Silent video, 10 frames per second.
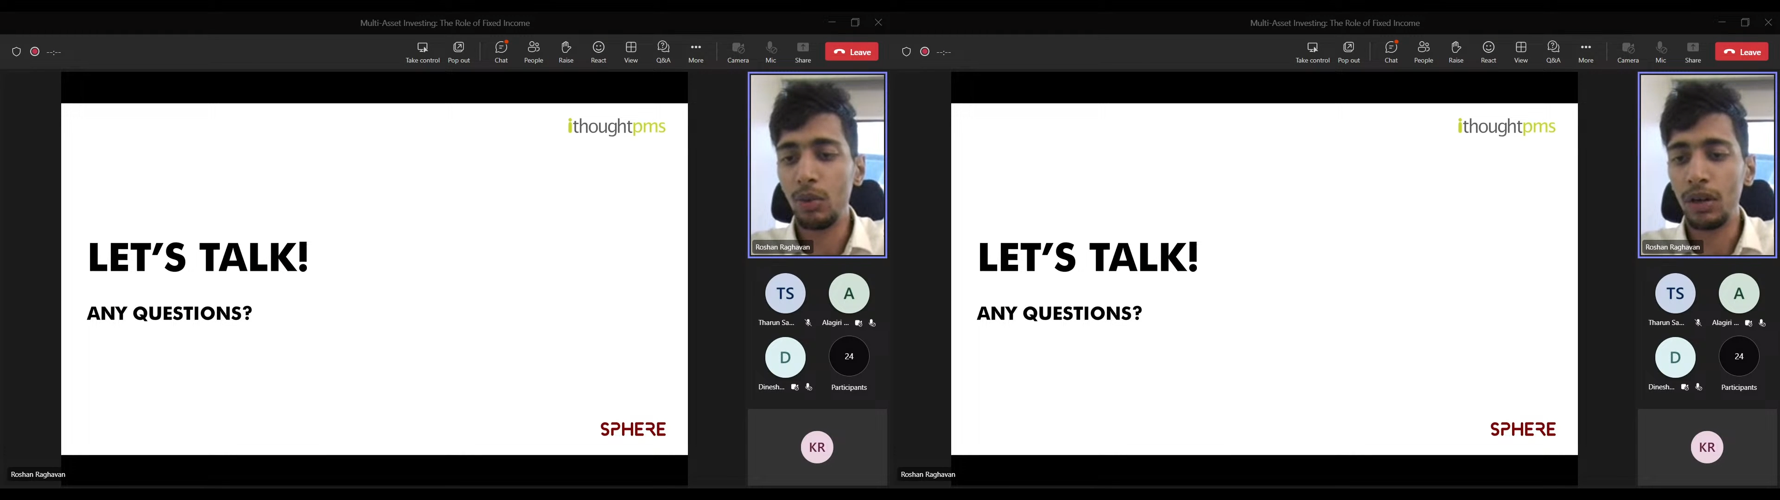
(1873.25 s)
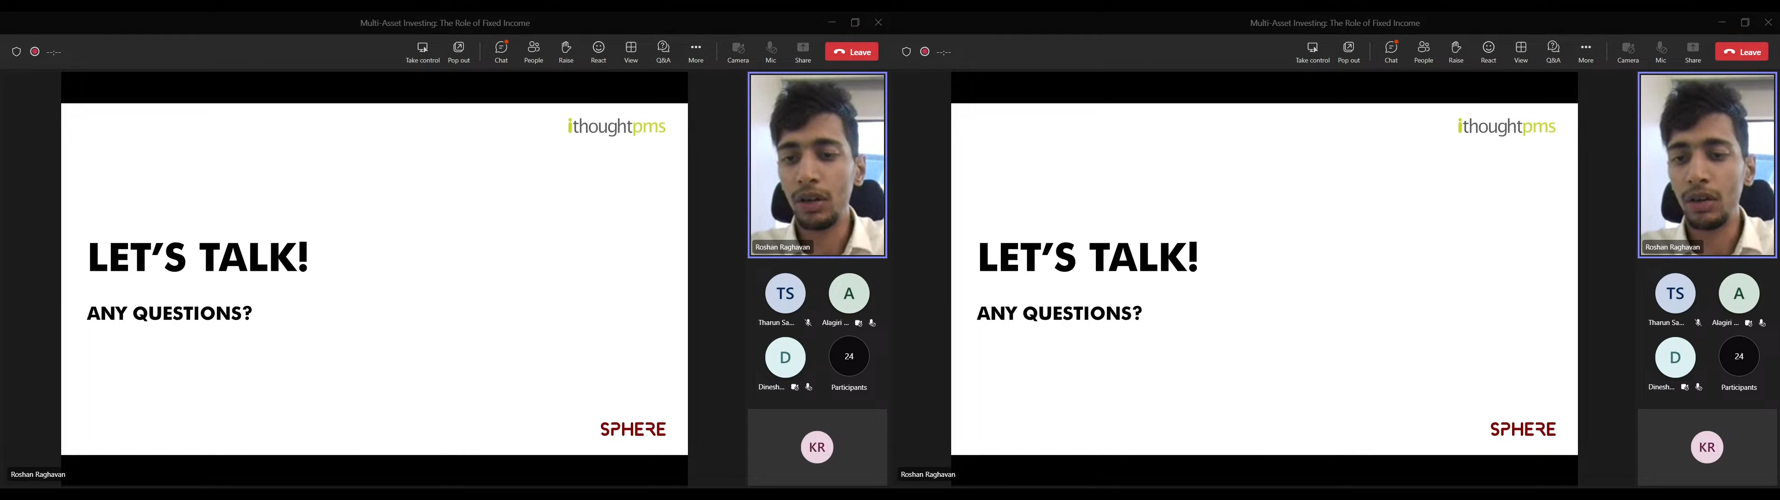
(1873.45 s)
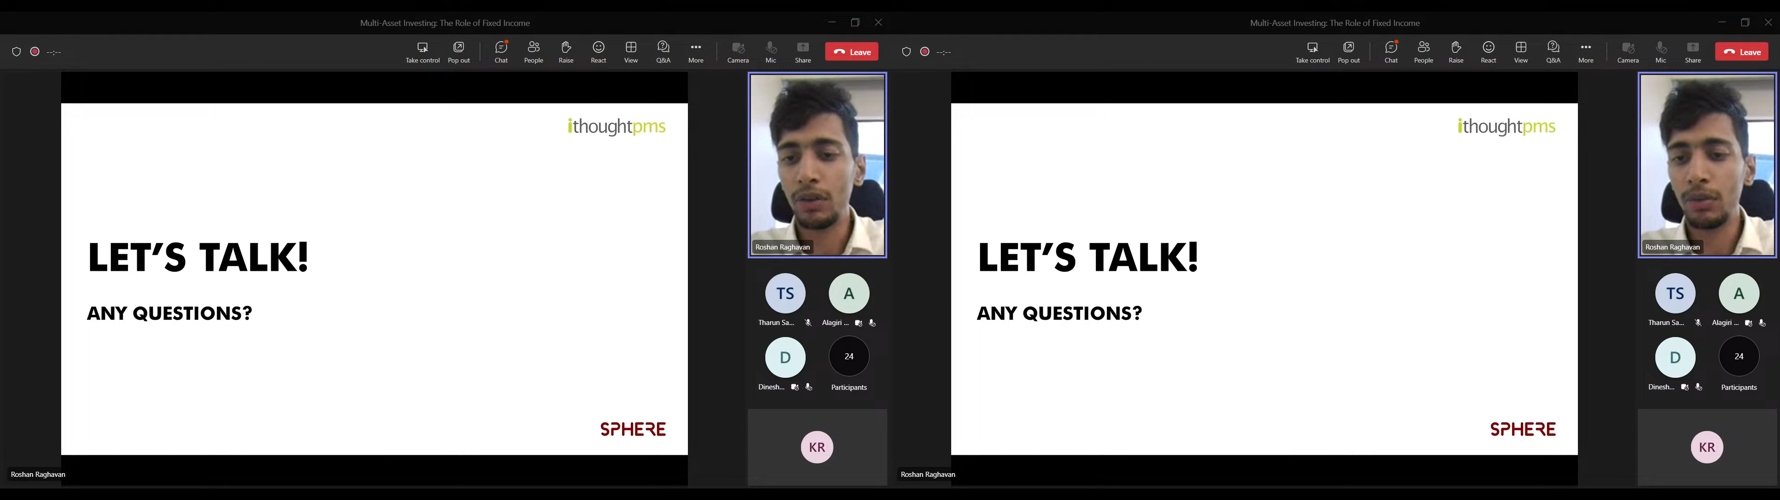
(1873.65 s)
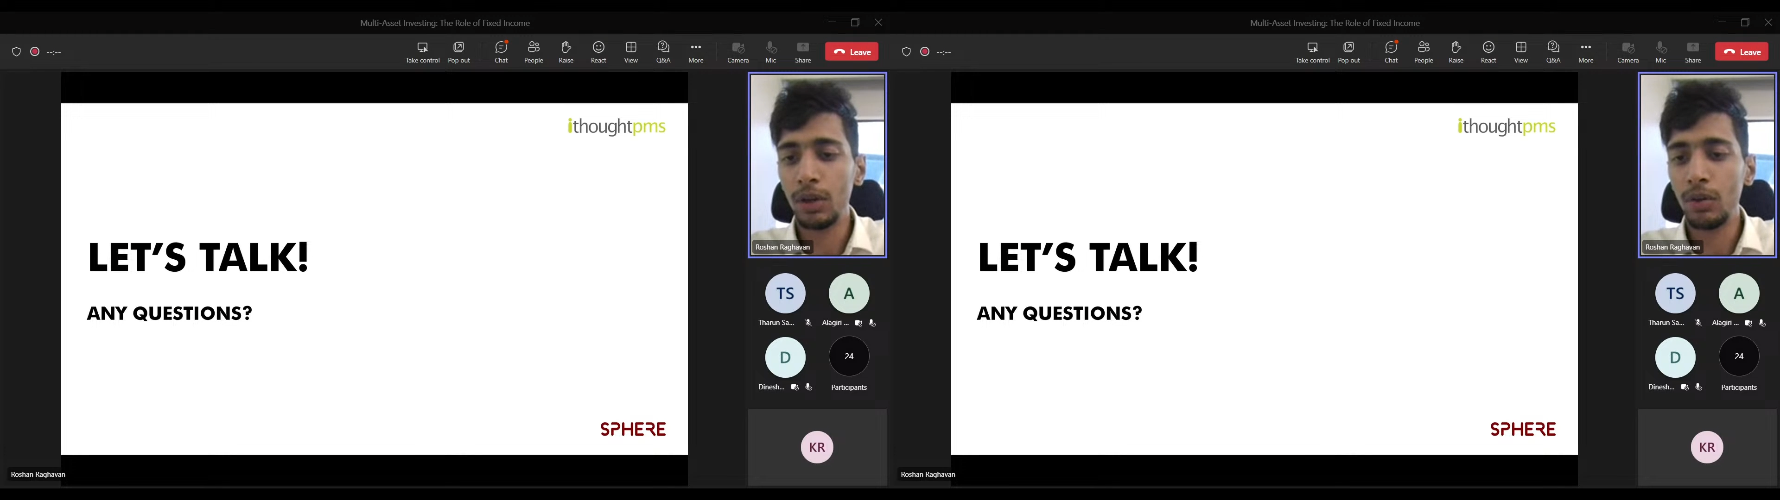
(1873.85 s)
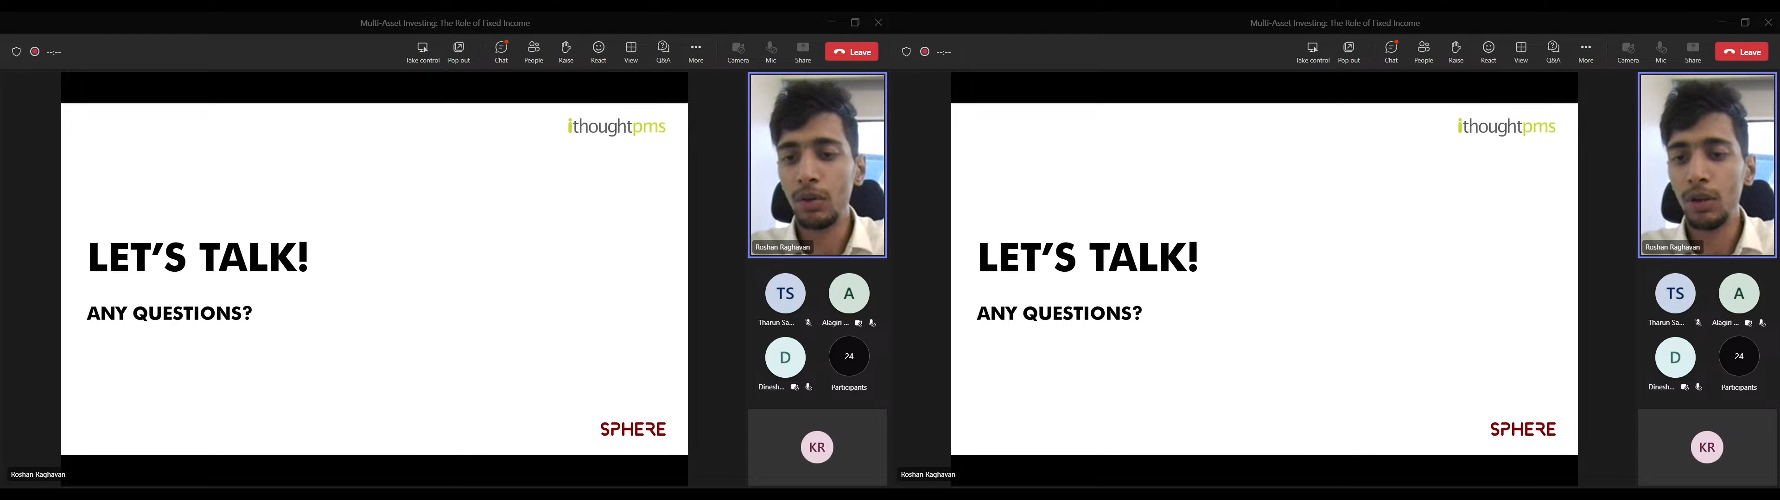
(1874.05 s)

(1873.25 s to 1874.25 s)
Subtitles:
1 year from now?